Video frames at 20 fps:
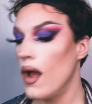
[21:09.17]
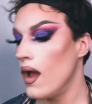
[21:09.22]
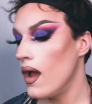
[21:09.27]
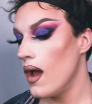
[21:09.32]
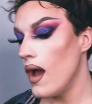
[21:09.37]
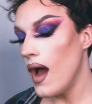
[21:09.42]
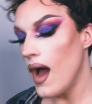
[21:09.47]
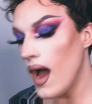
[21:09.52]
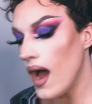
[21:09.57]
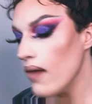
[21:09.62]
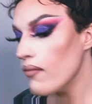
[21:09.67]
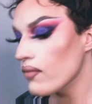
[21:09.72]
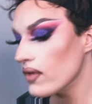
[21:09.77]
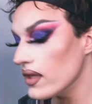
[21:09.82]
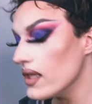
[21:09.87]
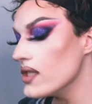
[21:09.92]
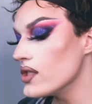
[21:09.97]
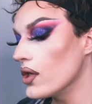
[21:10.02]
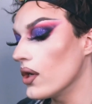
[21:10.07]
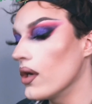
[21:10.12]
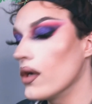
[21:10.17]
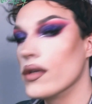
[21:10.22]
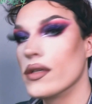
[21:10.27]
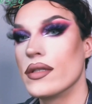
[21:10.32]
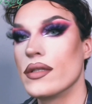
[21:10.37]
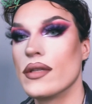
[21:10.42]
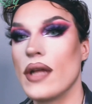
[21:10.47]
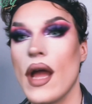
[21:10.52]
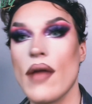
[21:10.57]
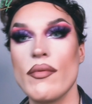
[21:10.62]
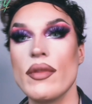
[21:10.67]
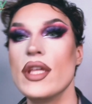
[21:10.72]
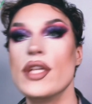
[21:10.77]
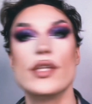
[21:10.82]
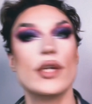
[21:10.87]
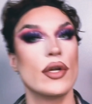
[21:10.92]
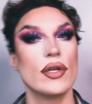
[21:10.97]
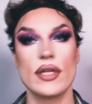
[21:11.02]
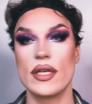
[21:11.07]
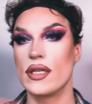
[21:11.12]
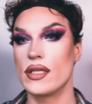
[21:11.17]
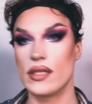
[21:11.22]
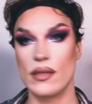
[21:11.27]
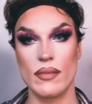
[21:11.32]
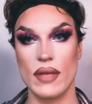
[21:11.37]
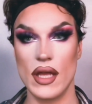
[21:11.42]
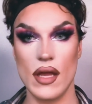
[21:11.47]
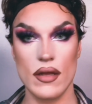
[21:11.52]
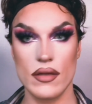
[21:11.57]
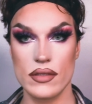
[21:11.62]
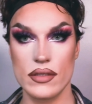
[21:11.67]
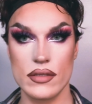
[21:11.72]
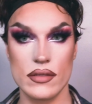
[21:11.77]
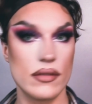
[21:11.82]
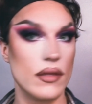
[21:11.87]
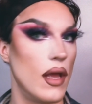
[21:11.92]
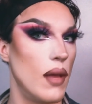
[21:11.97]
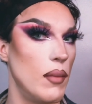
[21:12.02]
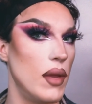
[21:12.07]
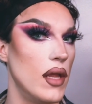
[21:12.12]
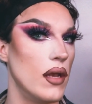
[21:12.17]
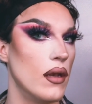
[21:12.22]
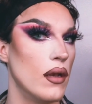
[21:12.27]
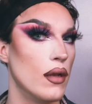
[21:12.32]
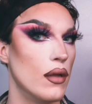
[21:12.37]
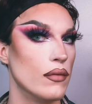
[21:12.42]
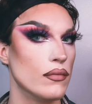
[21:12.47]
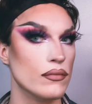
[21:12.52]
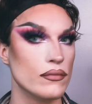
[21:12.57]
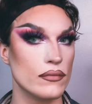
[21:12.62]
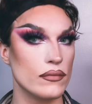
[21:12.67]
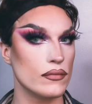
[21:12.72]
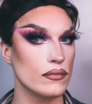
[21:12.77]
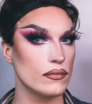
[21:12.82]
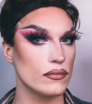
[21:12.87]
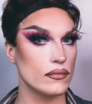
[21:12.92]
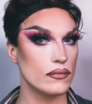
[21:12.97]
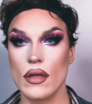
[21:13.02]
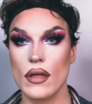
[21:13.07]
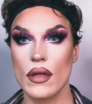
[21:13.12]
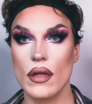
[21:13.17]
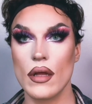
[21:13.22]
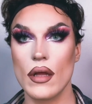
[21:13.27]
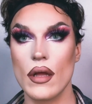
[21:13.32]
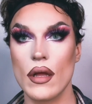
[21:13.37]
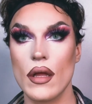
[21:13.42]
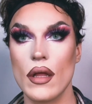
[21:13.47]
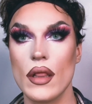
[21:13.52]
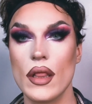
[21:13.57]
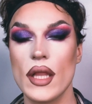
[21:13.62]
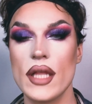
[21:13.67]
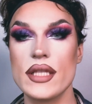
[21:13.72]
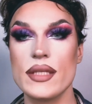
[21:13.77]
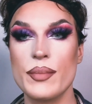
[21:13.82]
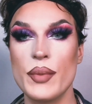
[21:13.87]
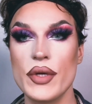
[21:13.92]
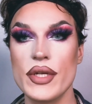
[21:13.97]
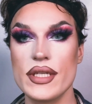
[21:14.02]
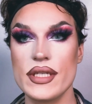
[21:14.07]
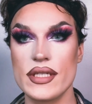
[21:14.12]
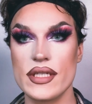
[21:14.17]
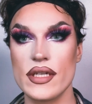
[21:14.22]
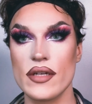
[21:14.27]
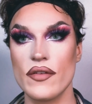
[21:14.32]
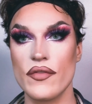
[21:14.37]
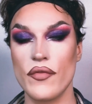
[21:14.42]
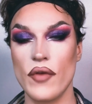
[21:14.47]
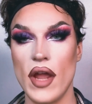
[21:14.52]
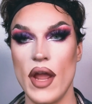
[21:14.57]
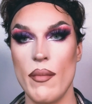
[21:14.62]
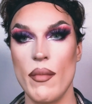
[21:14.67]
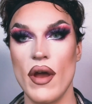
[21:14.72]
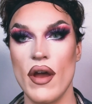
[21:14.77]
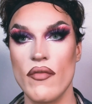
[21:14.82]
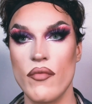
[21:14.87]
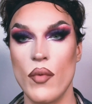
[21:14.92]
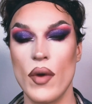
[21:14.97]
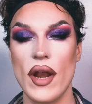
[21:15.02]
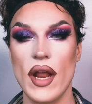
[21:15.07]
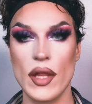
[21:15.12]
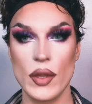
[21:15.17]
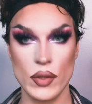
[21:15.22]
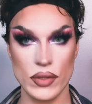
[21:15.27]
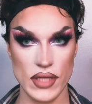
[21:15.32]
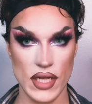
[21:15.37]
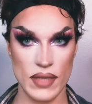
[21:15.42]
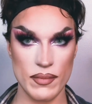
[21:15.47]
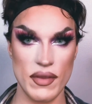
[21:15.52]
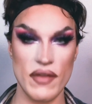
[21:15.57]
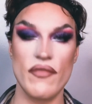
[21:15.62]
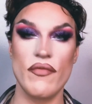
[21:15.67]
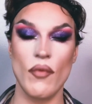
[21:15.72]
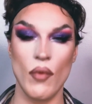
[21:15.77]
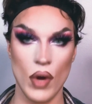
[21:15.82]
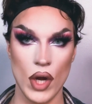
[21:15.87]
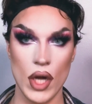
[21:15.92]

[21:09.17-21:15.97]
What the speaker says: I really turned into something else. I mean, let's put a still frame of what I looked like before.